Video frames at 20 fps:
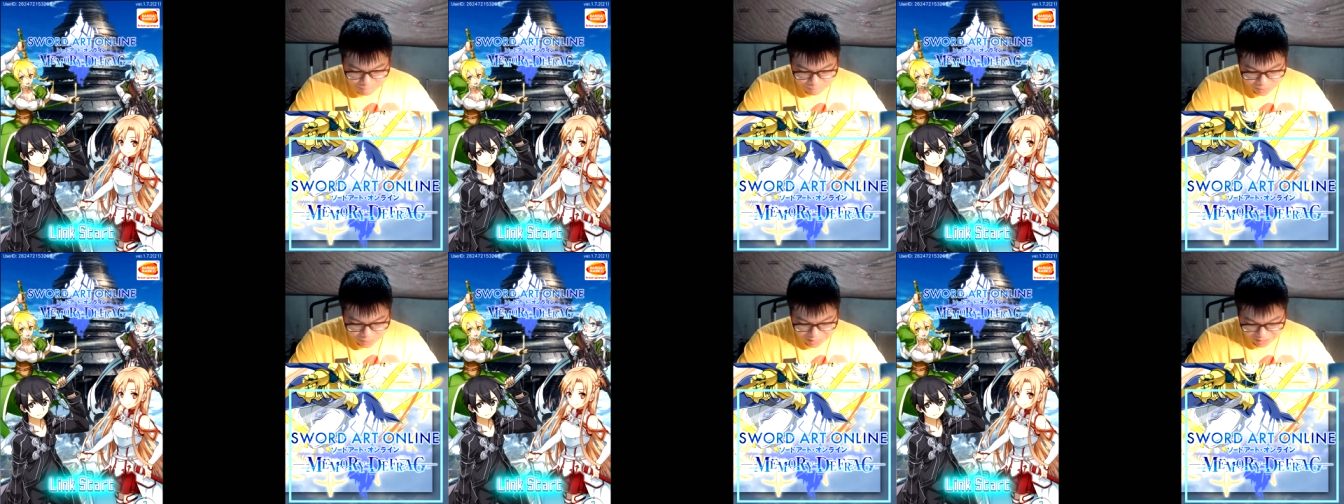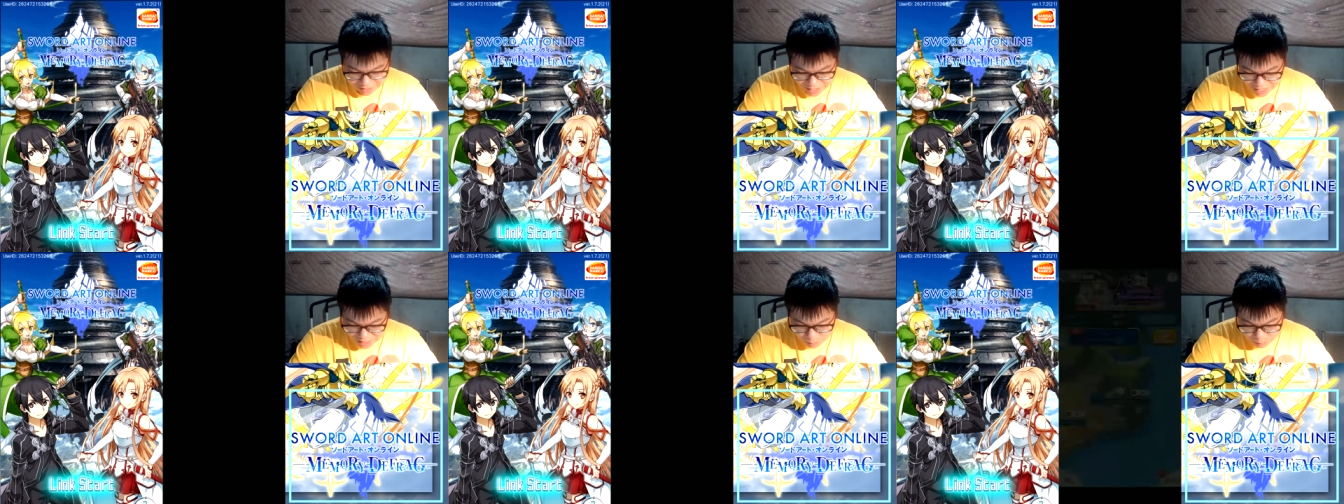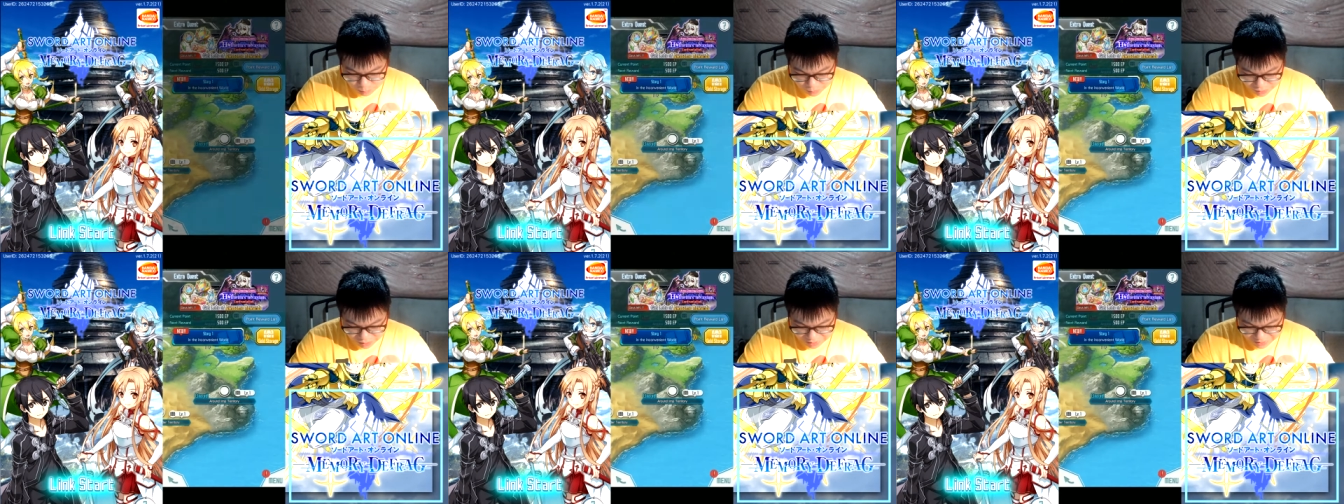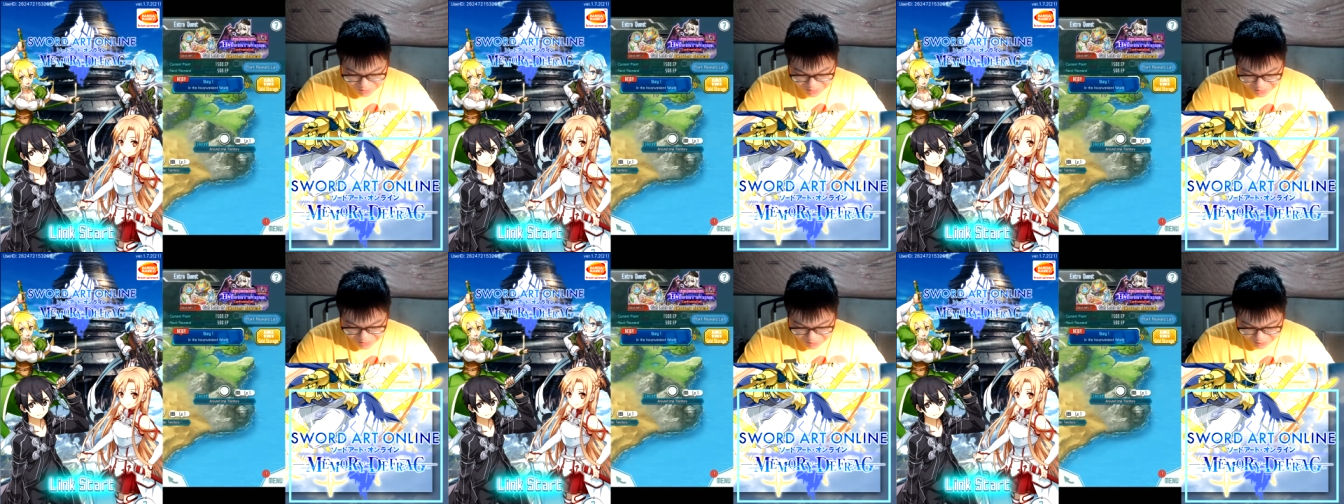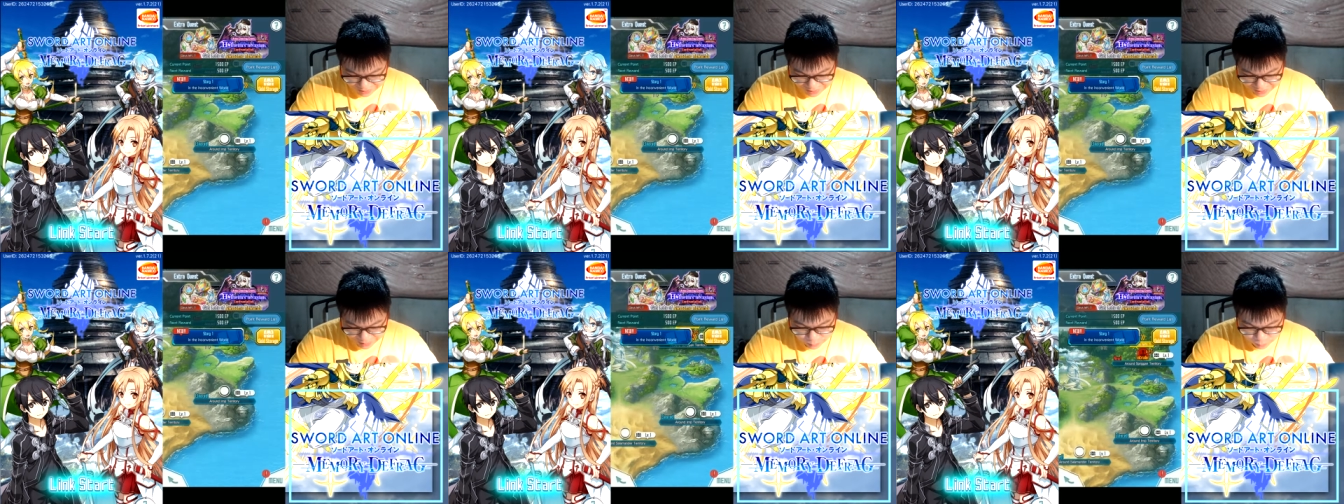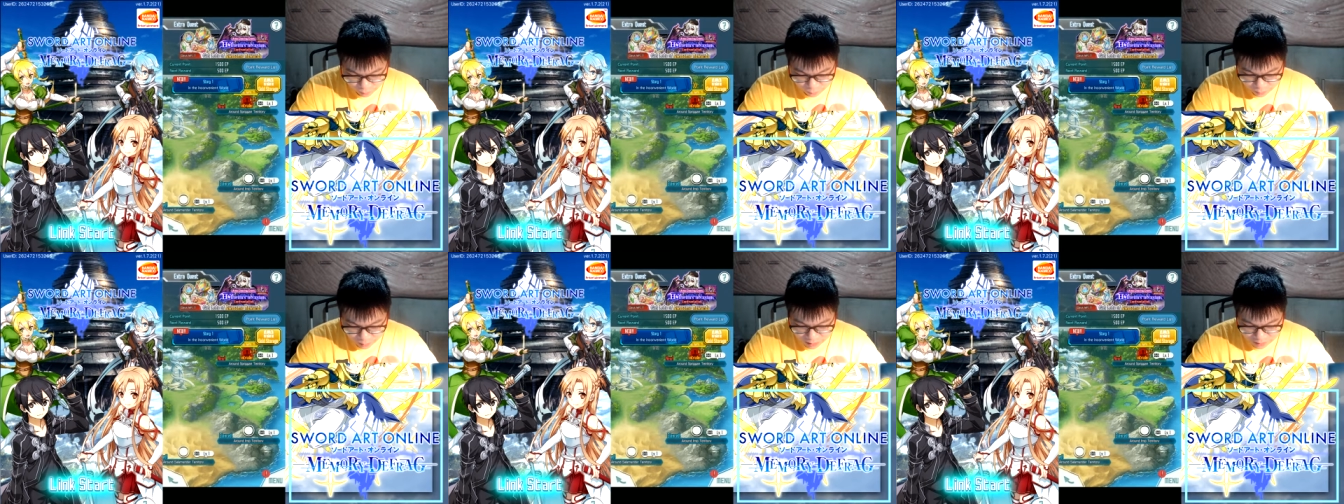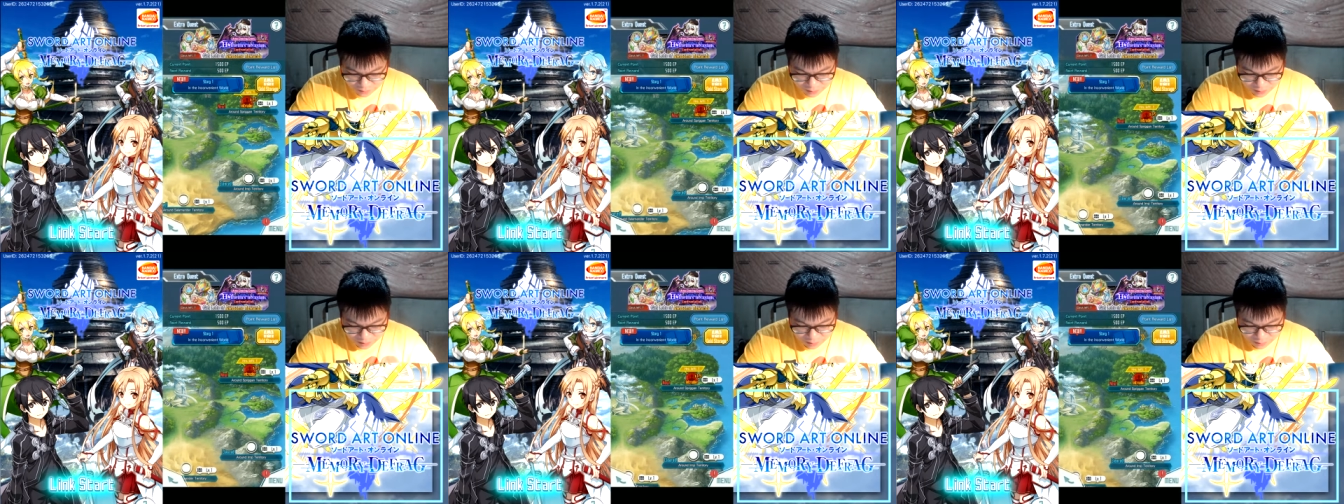Last boss. Okay, so far
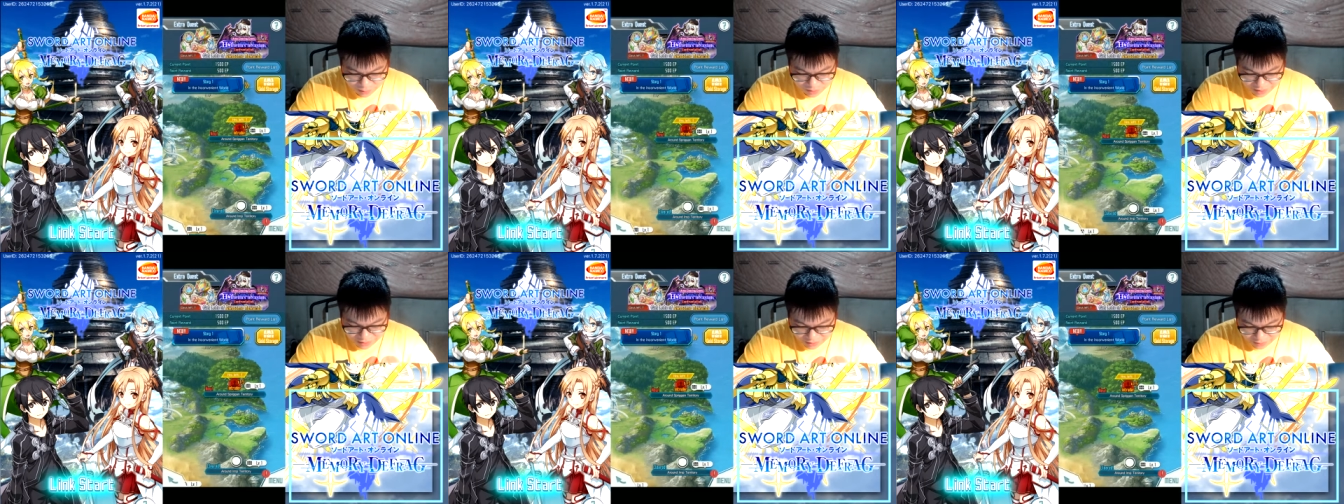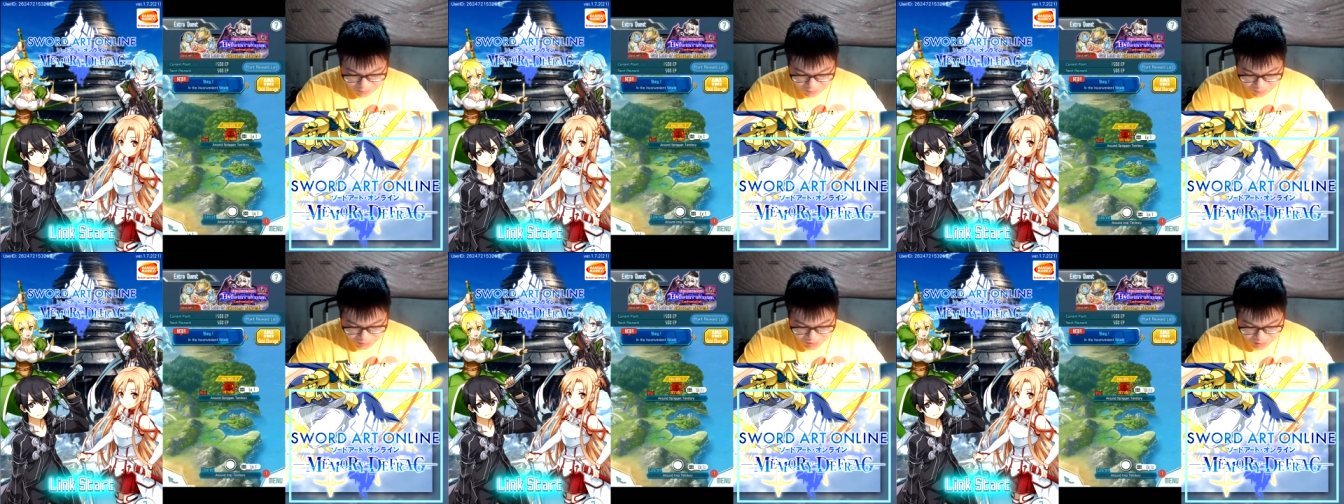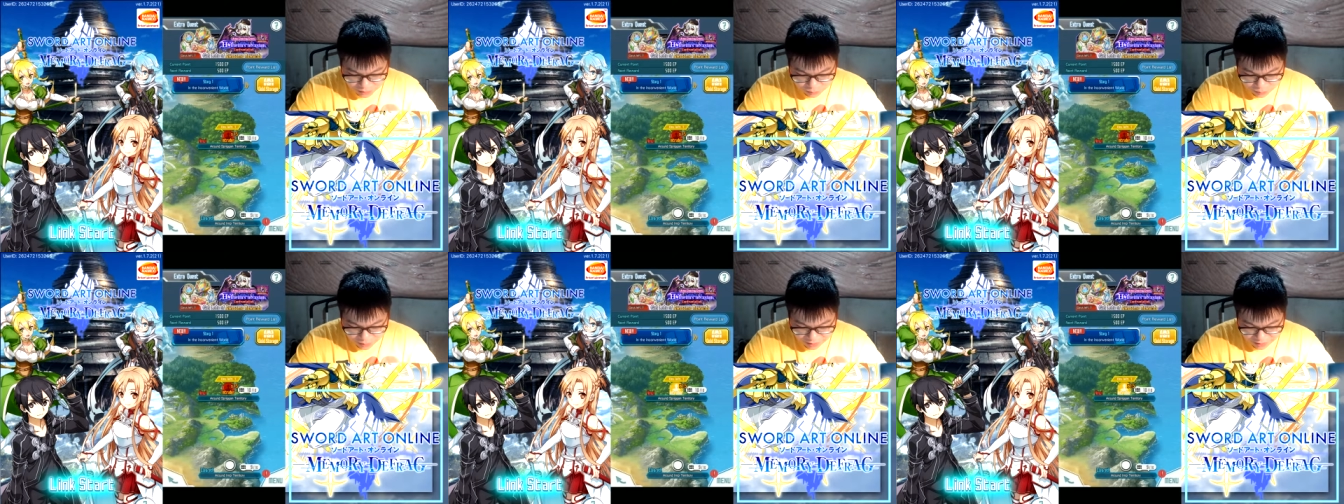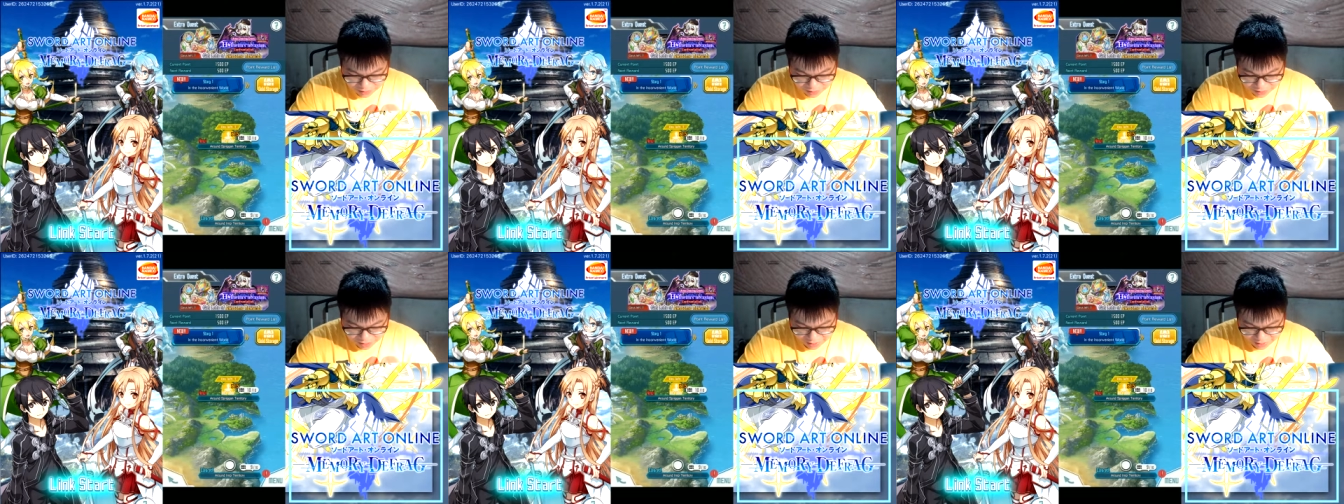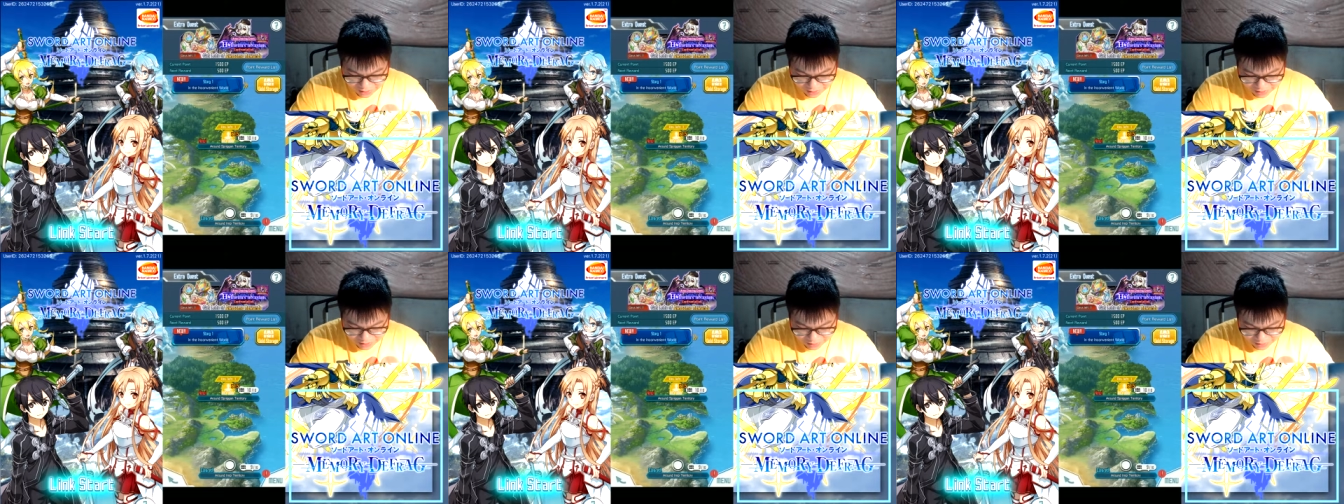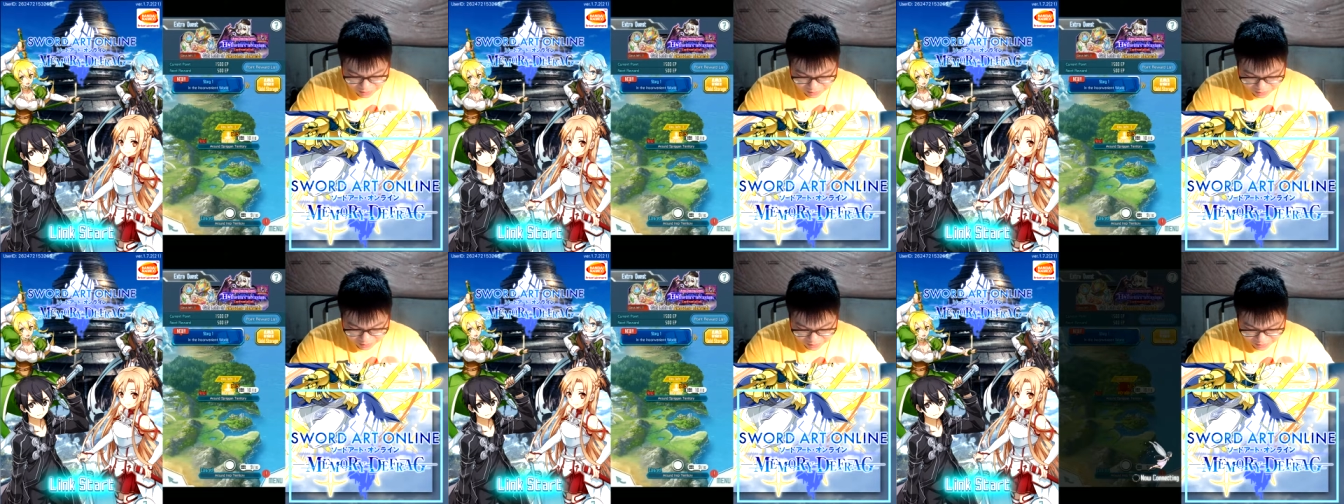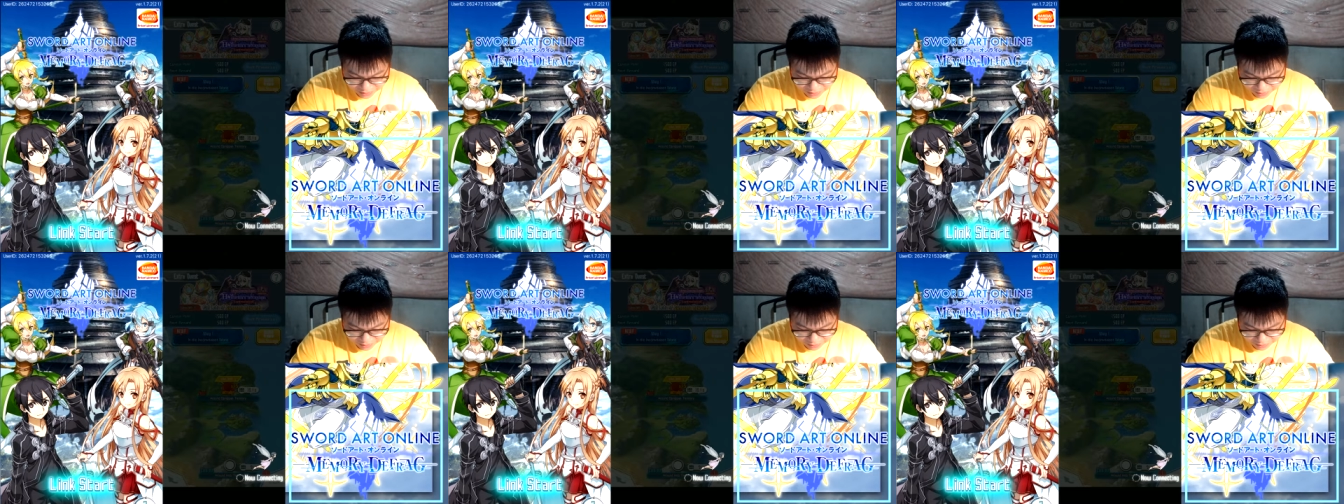I've done everything that's within S.
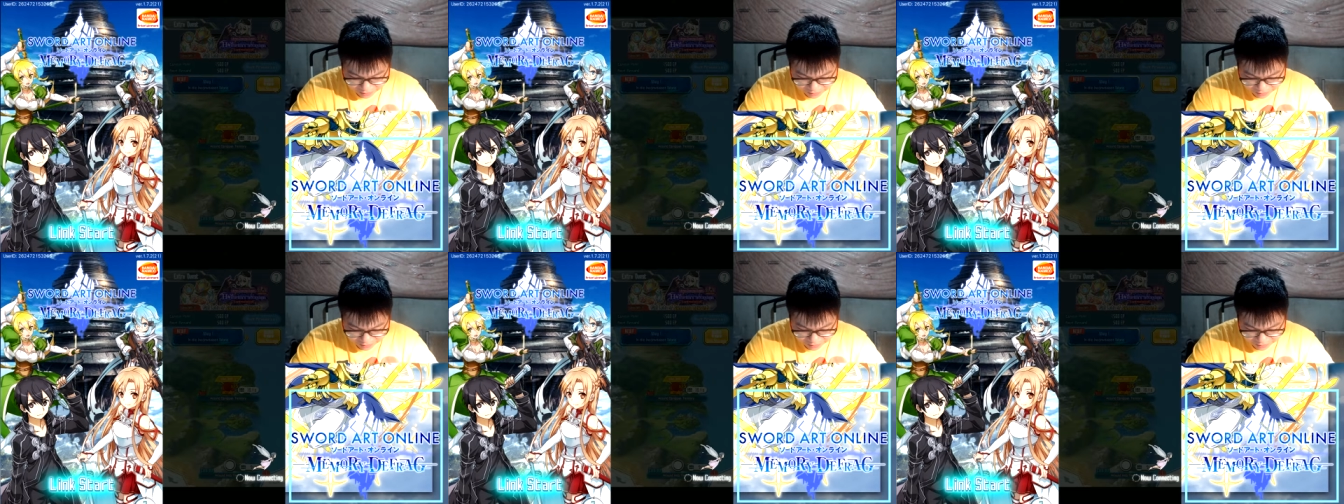Let's see.